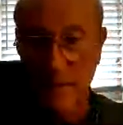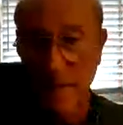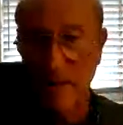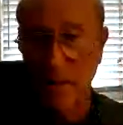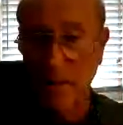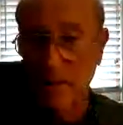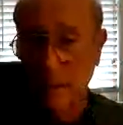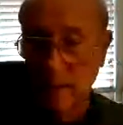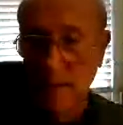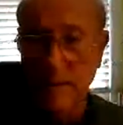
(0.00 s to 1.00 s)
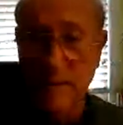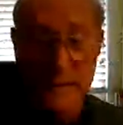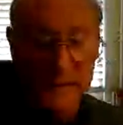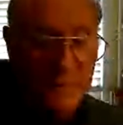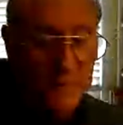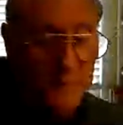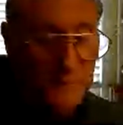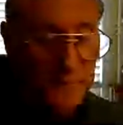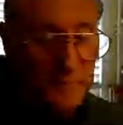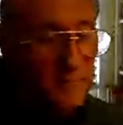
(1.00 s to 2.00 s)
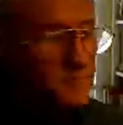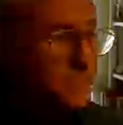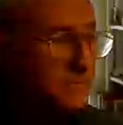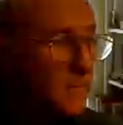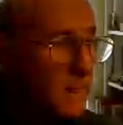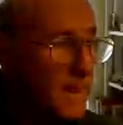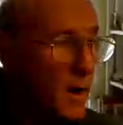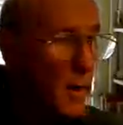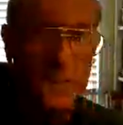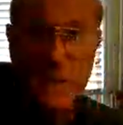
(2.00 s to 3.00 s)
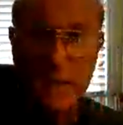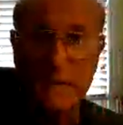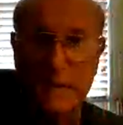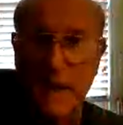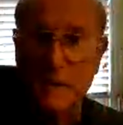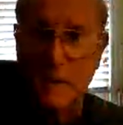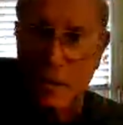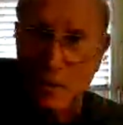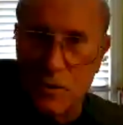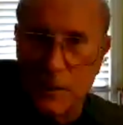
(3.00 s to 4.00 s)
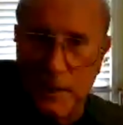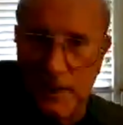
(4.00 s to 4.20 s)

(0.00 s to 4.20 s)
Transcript: on the test next Thursday.